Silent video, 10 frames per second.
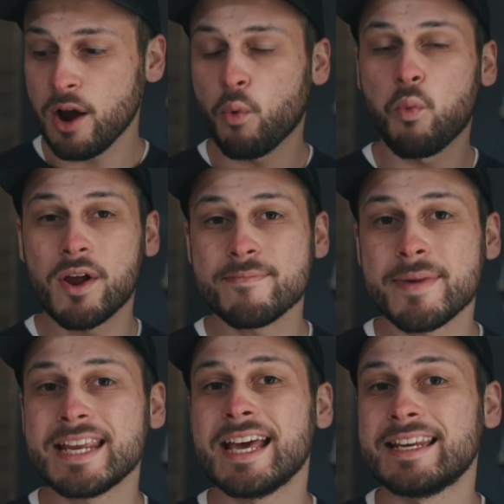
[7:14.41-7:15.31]
1
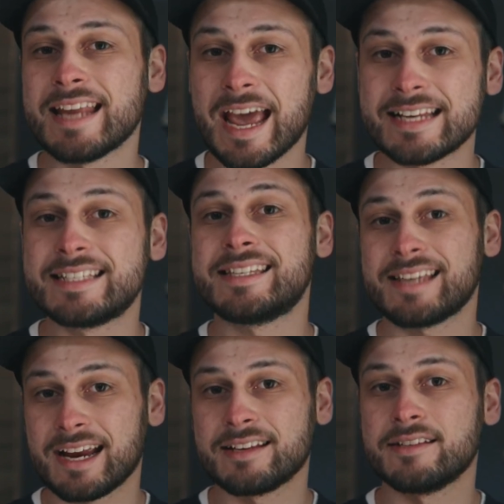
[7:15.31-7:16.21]
minute and 8
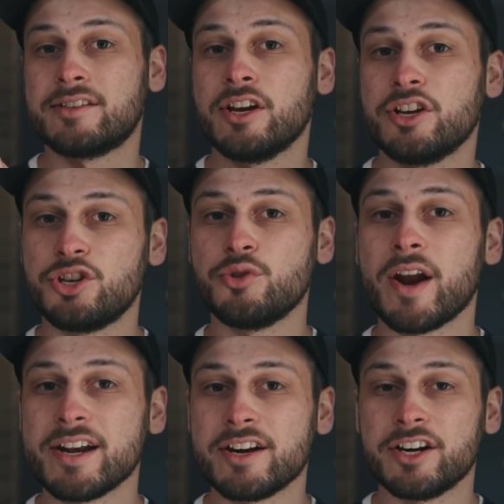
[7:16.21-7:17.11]
seconds to
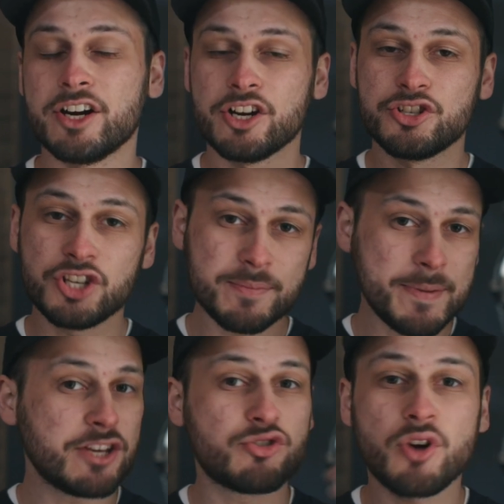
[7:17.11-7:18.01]
render, just
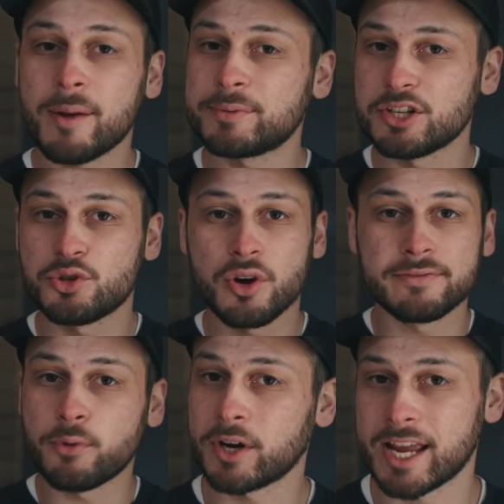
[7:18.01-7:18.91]
being dropped into a
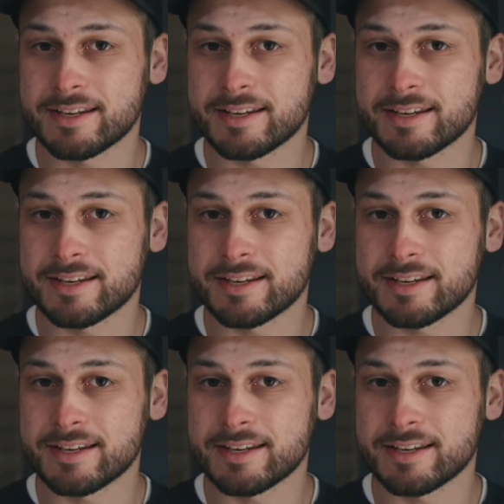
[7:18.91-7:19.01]
4K